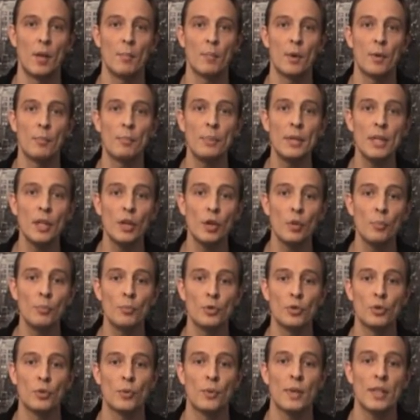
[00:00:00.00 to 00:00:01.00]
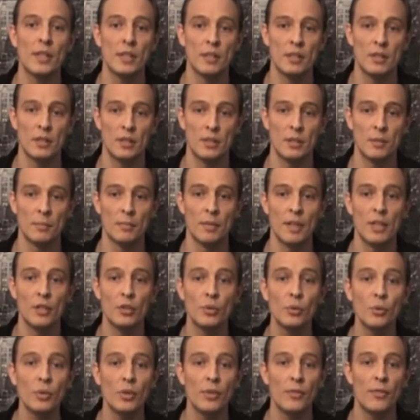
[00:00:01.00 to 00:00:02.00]
But be open to criticism and
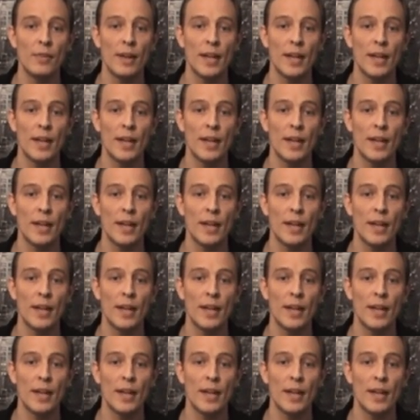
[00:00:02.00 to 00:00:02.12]
to the